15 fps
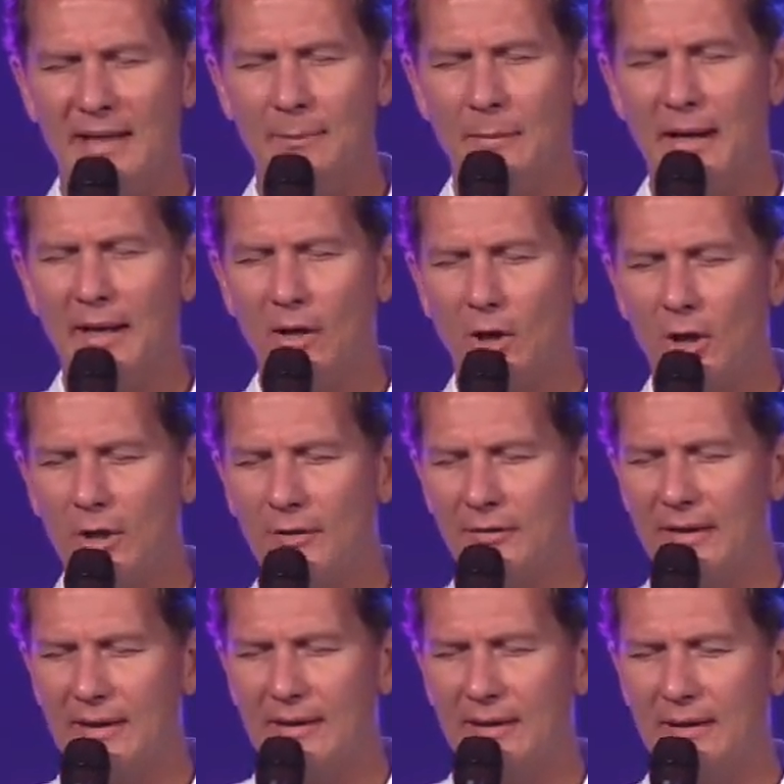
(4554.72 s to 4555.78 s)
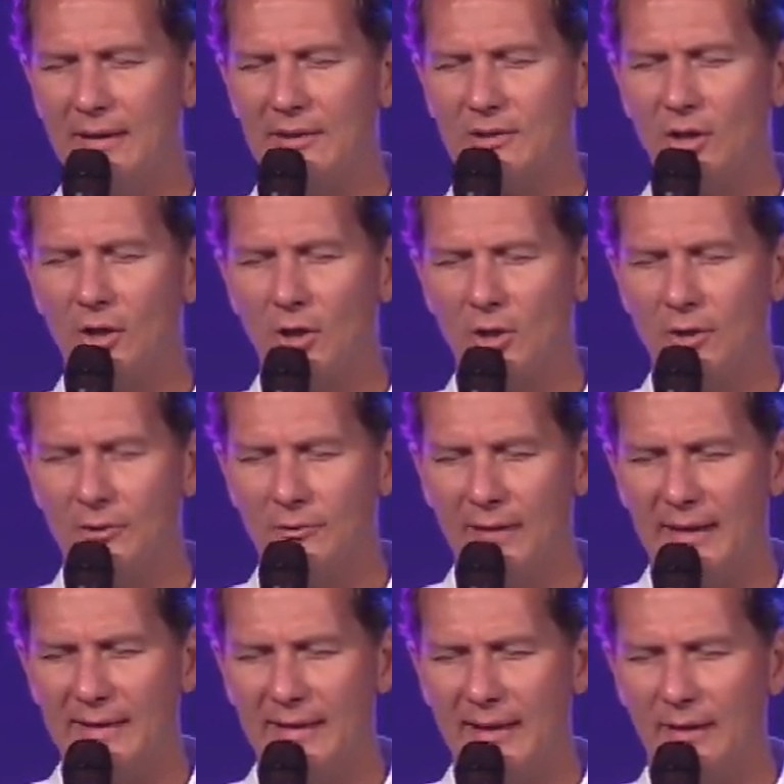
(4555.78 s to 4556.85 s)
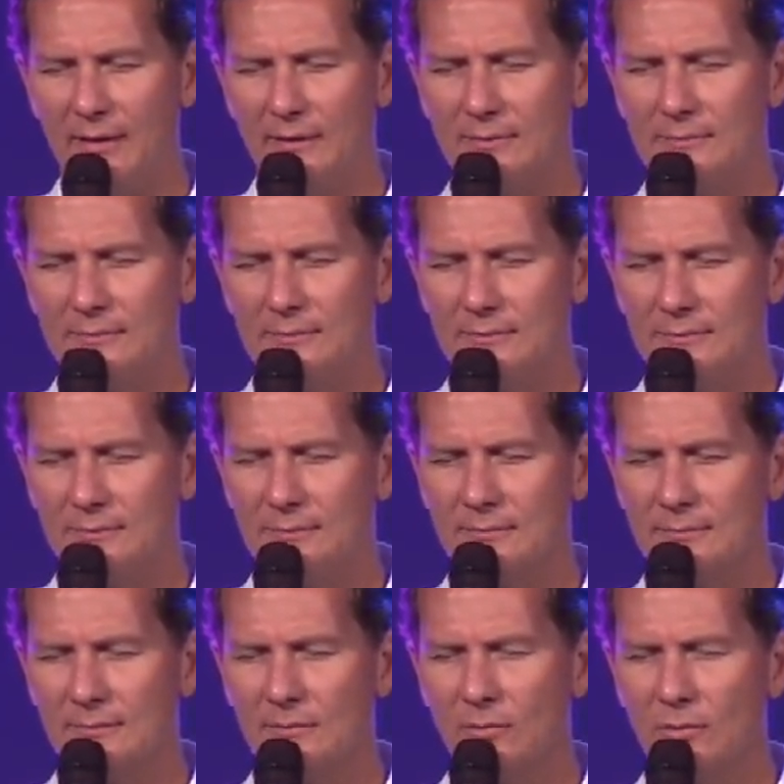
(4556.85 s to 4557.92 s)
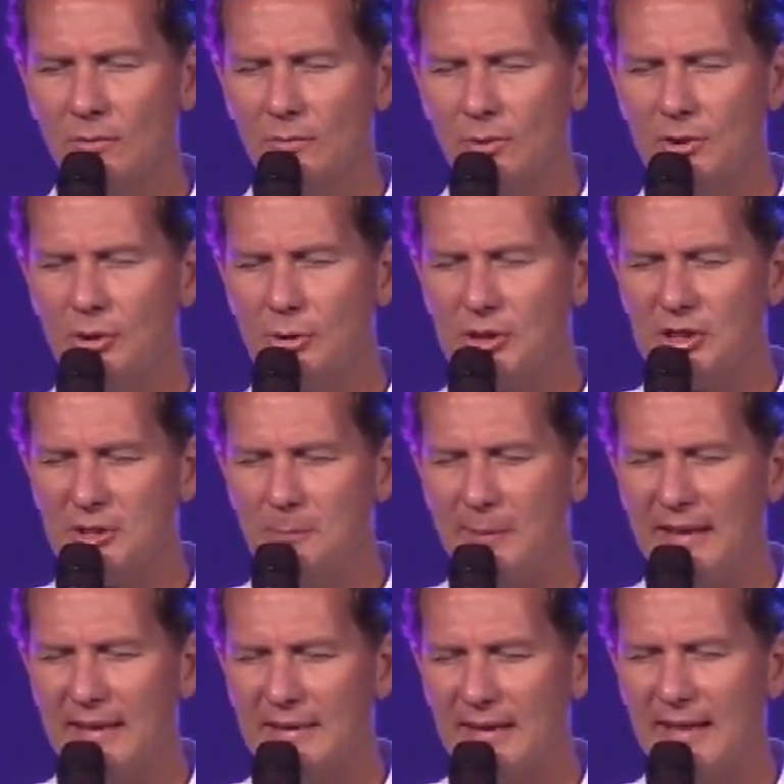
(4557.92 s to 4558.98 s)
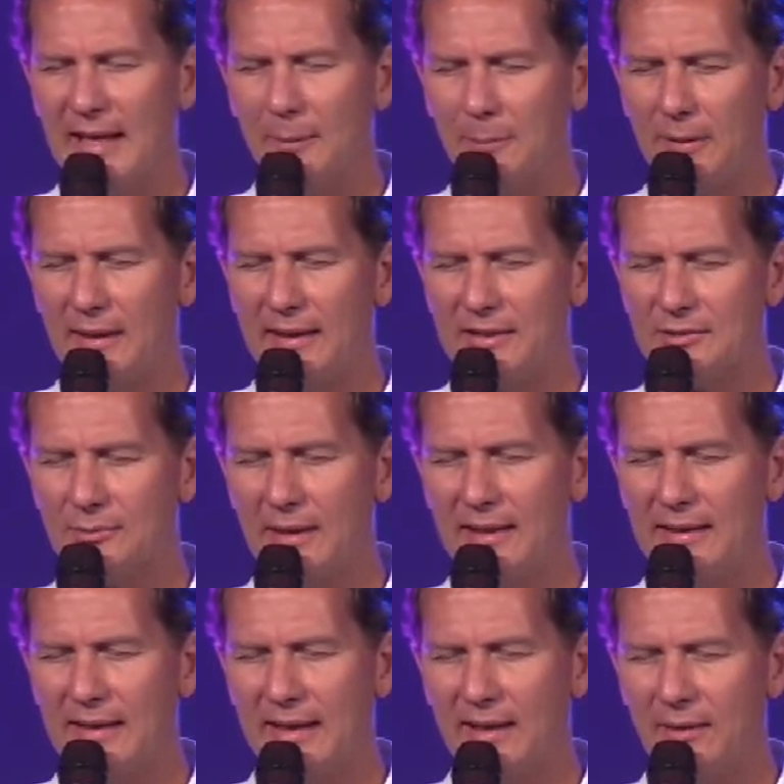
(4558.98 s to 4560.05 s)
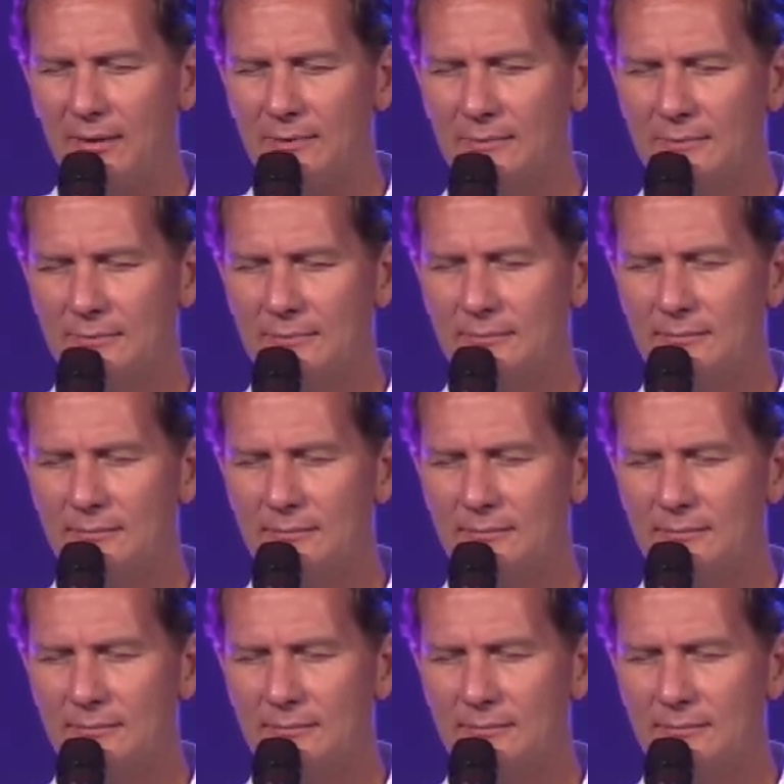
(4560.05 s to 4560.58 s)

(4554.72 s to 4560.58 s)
in my heart that is hard right now? Would you speak to that place right now?